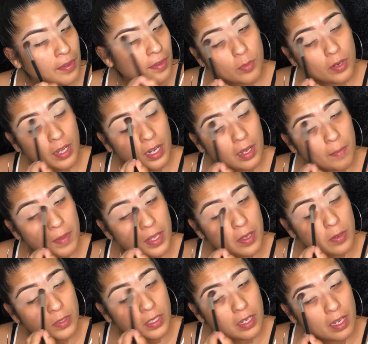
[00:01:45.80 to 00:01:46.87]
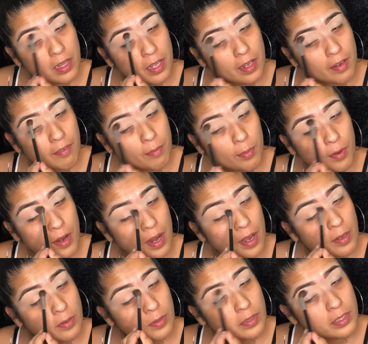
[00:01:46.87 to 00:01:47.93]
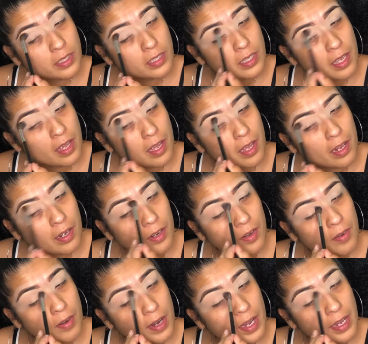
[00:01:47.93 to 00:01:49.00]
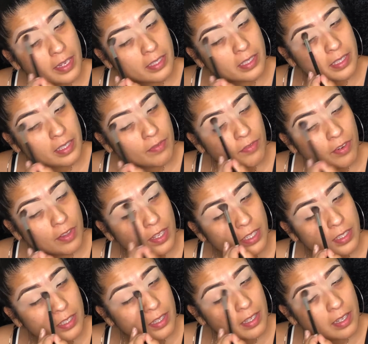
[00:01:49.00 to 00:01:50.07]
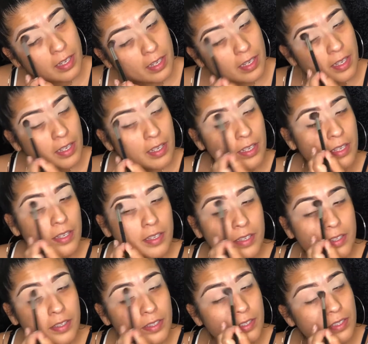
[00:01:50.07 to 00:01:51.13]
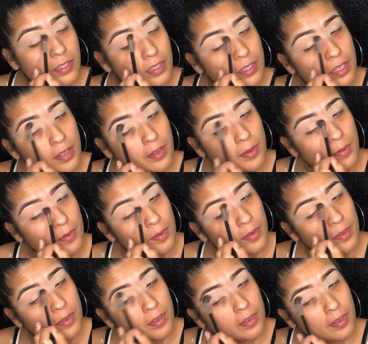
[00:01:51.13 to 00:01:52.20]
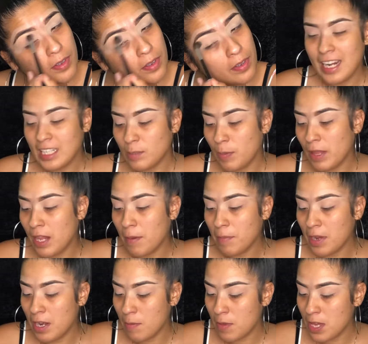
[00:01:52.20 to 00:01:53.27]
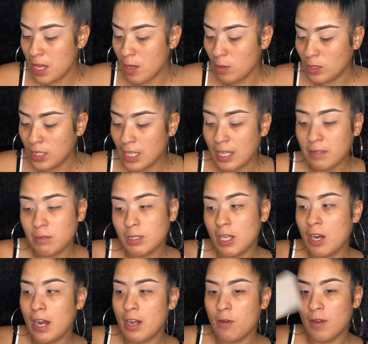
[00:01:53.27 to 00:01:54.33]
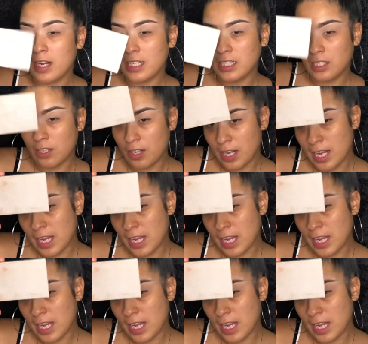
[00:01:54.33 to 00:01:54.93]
We're gonna be using a lot of browns and grays for this look. So next palette I'm gonna be using, and I'm sorry, I know it is dirty,